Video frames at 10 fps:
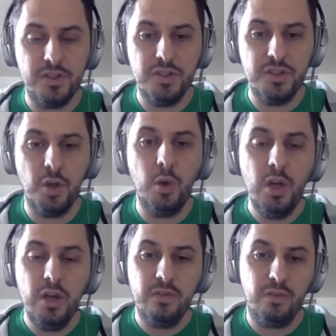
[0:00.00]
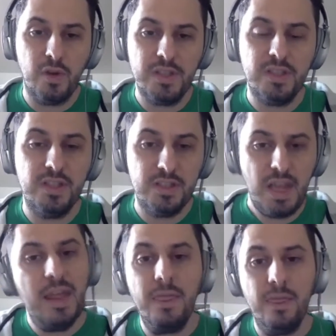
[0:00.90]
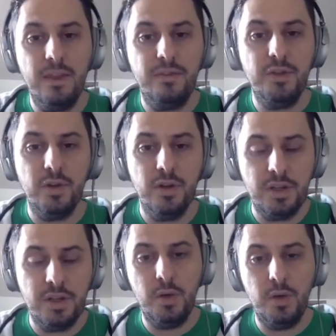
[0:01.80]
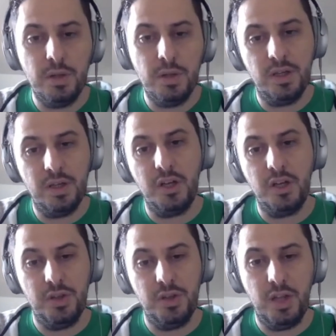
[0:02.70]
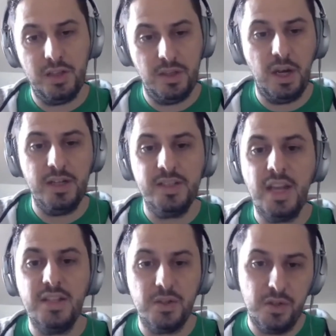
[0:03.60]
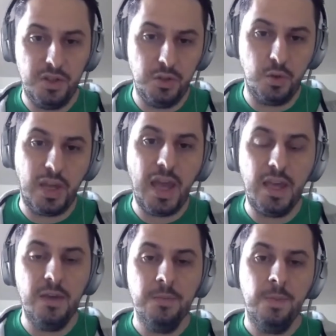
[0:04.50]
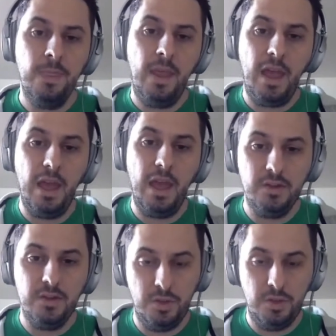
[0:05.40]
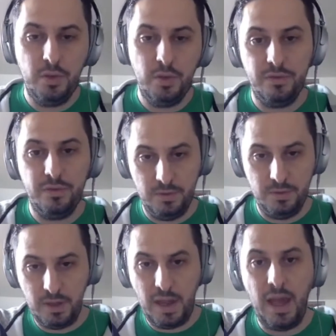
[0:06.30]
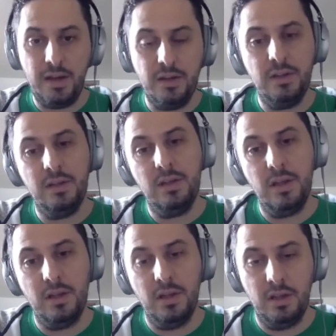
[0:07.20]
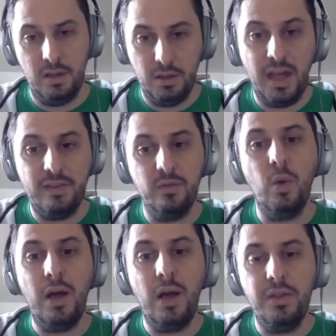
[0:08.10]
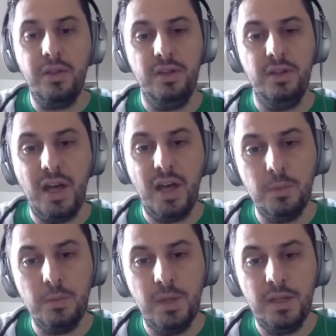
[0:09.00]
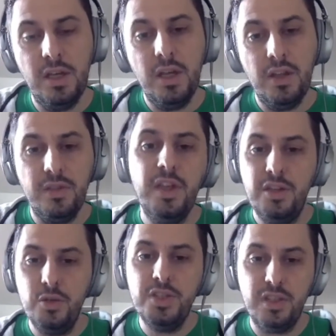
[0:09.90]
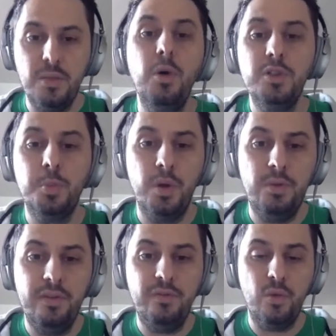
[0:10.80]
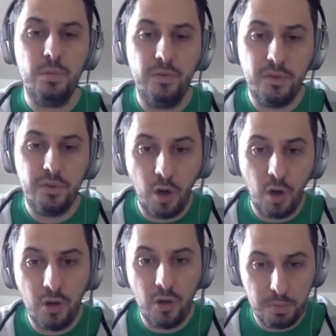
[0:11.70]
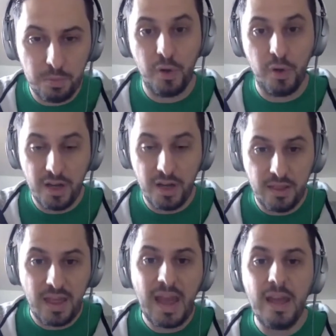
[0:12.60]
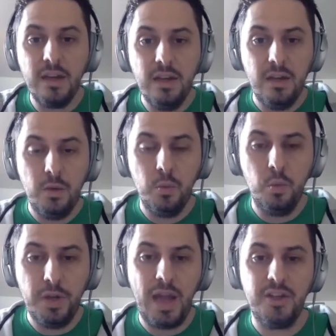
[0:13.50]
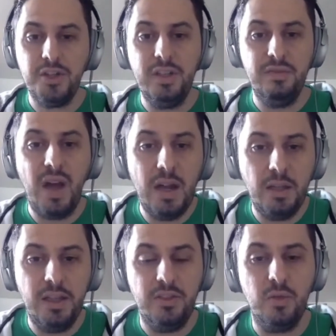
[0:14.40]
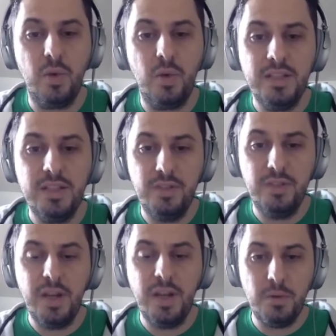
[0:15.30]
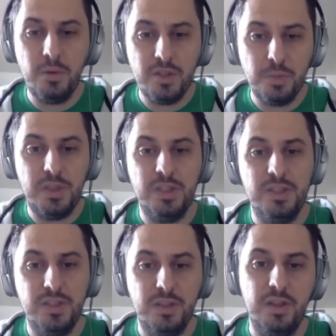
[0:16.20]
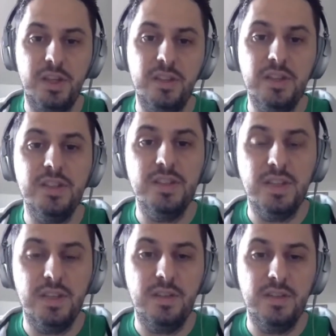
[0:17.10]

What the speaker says: And so, for instance, if you're in a country like the United States or the UK, and we've had a lot of wealth and development, then using the most primitive form of coal and burning that would actually violate the rights of your neighbors, because this is